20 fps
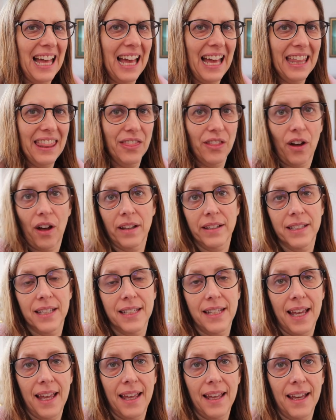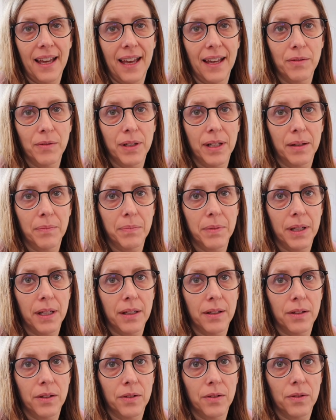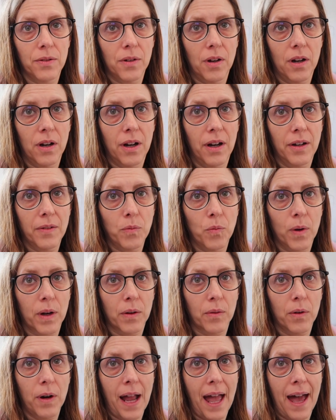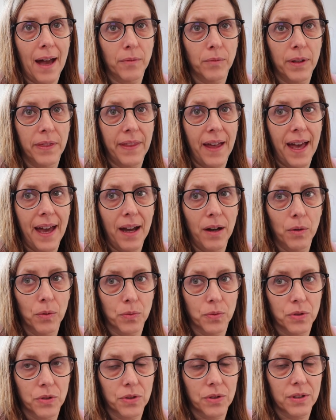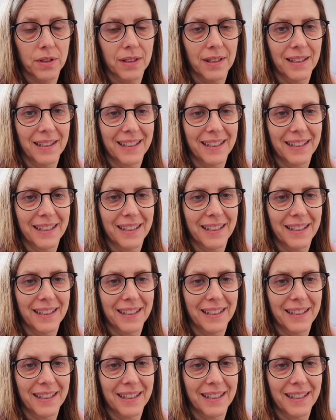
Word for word: I thought today I would update you on where we're at with the house.